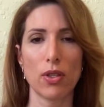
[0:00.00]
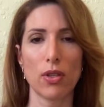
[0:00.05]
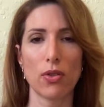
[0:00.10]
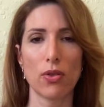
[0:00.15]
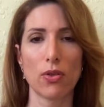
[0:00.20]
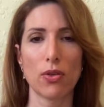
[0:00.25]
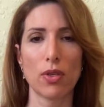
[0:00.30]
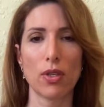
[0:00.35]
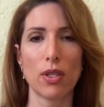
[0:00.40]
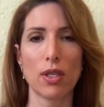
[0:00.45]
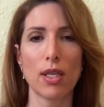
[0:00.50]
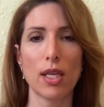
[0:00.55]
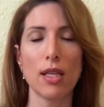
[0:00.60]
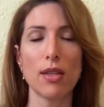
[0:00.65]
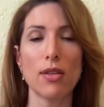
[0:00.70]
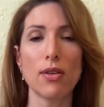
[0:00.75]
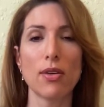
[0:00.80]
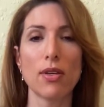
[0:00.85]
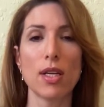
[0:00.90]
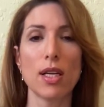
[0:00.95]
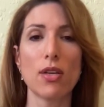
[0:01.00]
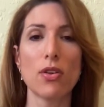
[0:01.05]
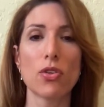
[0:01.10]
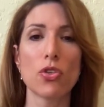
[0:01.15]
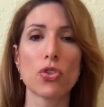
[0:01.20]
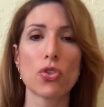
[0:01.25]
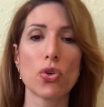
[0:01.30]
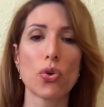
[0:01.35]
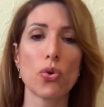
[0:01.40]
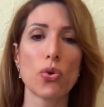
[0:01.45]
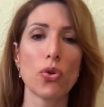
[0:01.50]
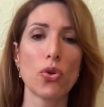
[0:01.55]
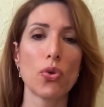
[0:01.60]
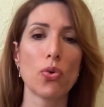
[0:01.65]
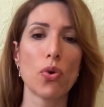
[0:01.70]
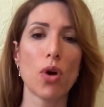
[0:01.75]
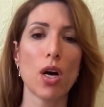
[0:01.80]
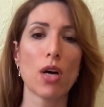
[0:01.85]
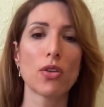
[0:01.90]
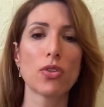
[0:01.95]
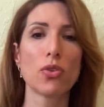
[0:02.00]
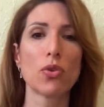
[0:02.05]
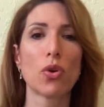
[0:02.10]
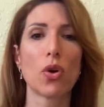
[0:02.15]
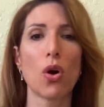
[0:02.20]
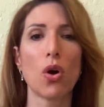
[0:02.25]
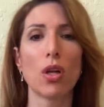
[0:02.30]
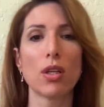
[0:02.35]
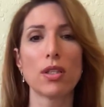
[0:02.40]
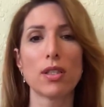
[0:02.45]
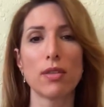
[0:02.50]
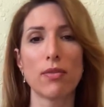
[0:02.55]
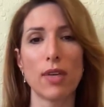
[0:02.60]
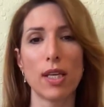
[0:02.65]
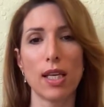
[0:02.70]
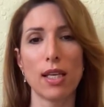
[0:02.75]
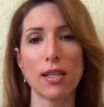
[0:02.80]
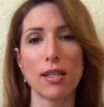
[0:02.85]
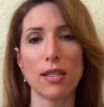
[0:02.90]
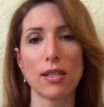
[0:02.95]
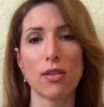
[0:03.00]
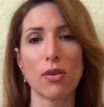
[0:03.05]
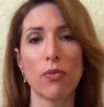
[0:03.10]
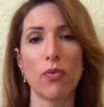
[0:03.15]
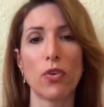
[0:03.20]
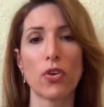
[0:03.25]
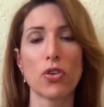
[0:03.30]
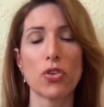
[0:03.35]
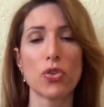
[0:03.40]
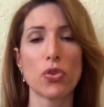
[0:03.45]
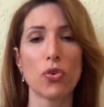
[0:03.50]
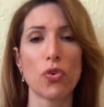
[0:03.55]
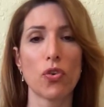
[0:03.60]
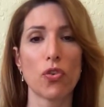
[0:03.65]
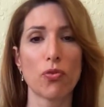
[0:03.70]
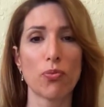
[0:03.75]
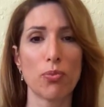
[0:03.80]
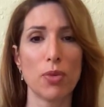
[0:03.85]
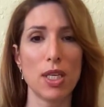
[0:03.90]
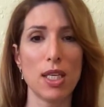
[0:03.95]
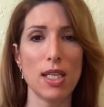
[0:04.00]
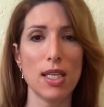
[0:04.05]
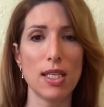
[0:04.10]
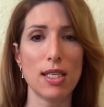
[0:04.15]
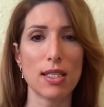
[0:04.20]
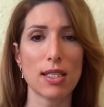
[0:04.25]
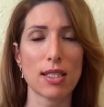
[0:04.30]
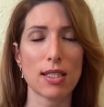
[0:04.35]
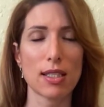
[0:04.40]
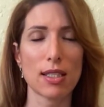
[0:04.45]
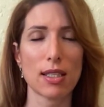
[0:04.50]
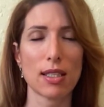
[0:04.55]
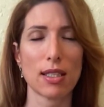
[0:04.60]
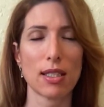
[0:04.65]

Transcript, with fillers: Good. Can the Creator show you how to cultivate the virtue of peace